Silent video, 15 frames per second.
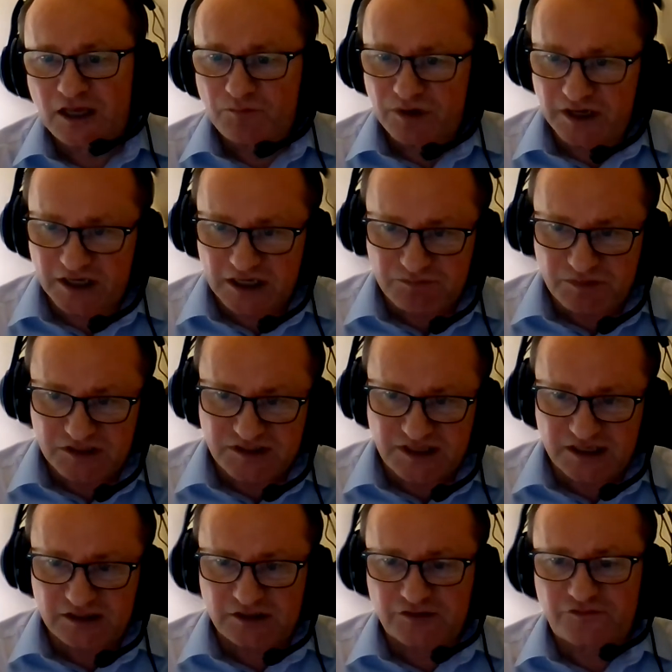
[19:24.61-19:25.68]
But it can be
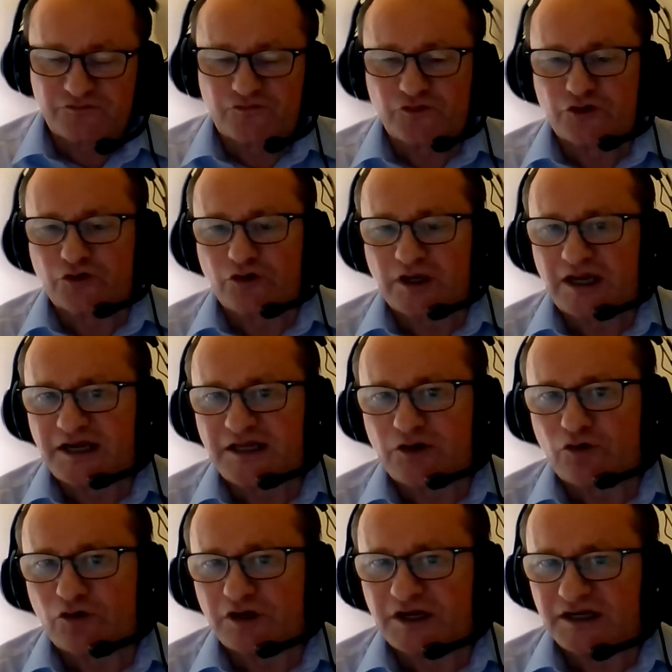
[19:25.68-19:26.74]
tailored for any
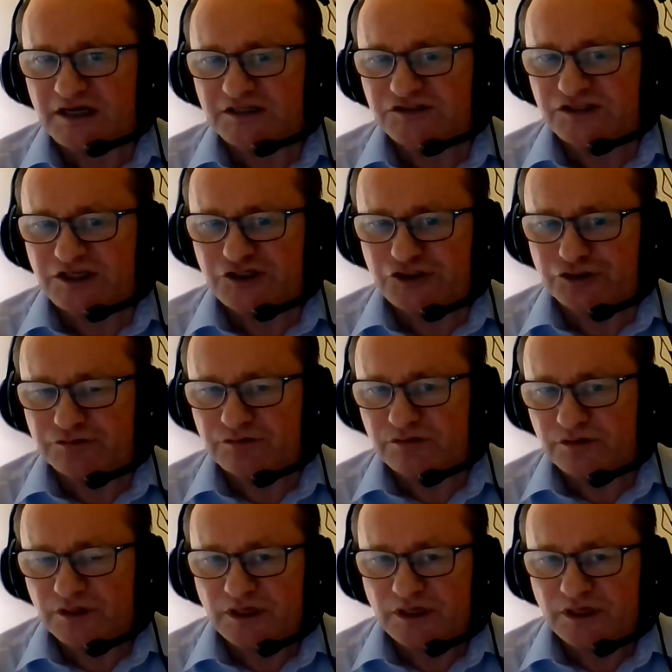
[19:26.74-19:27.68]
organization.